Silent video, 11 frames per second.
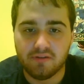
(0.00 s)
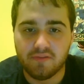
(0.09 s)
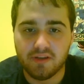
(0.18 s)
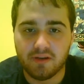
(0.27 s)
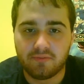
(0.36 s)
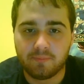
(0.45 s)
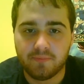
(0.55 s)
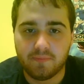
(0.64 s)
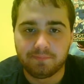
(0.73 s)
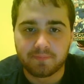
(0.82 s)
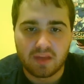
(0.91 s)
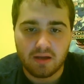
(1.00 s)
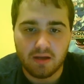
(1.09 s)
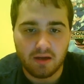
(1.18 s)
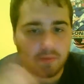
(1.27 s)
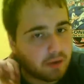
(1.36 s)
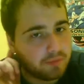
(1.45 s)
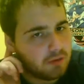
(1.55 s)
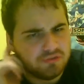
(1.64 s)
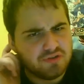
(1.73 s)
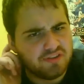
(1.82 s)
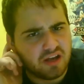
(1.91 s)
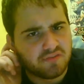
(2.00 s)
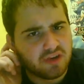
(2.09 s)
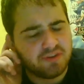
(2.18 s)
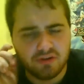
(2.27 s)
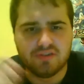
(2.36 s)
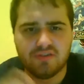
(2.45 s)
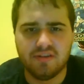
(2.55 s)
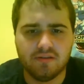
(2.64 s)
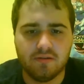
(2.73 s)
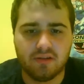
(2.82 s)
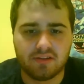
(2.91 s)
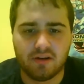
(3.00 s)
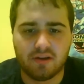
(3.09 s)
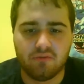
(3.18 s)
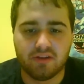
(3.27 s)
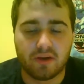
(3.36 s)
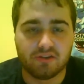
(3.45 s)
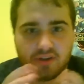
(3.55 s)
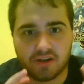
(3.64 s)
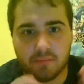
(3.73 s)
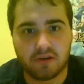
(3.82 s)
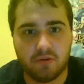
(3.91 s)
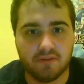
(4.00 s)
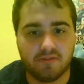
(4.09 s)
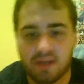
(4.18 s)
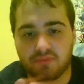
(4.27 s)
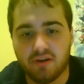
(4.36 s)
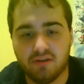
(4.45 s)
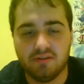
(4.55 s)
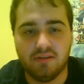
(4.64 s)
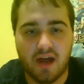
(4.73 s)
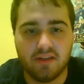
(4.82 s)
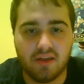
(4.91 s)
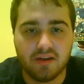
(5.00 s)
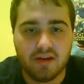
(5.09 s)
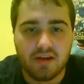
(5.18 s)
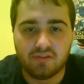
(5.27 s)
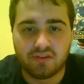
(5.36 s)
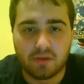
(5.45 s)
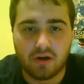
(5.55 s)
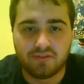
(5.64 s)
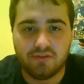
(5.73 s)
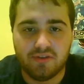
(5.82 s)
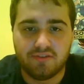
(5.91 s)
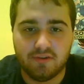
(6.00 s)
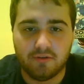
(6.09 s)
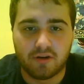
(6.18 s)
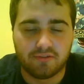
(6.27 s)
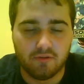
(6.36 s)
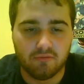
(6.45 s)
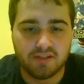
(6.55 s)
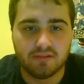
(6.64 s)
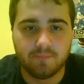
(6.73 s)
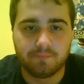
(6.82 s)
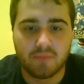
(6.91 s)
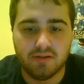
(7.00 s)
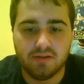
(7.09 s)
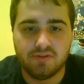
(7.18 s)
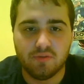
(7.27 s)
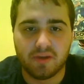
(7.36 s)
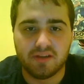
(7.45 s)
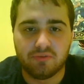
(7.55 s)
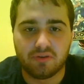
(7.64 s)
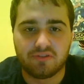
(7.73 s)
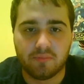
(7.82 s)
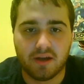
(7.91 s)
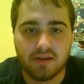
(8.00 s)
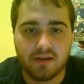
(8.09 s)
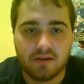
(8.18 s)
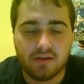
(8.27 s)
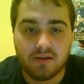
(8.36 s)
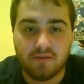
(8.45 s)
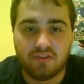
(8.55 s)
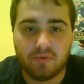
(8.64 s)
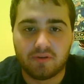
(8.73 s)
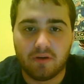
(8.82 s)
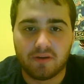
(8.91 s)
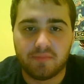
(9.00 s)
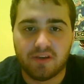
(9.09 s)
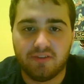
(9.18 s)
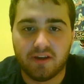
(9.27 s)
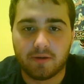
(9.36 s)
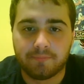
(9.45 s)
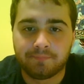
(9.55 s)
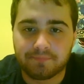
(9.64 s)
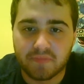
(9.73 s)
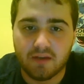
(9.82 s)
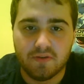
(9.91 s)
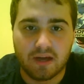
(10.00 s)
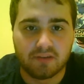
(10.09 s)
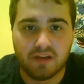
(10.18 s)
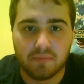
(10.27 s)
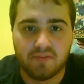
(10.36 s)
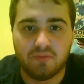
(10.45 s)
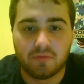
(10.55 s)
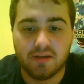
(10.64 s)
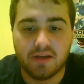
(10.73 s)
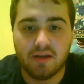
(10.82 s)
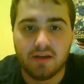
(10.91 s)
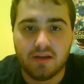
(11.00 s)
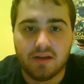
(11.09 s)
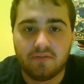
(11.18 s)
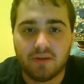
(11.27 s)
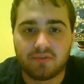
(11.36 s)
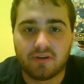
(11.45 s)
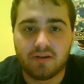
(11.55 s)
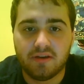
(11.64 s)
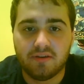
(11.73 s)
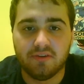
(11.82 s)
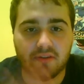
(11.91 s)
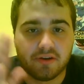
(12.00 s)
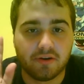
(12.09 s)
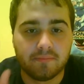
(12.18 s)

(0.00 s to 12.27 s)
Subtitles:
It's like 20 minutes long. I think I'm gonna upload the full version on Game Trailers, and then there's gonna be like a cut version in parts on YouTube. I'll probably upload it first on Game Trailers, so if you wanna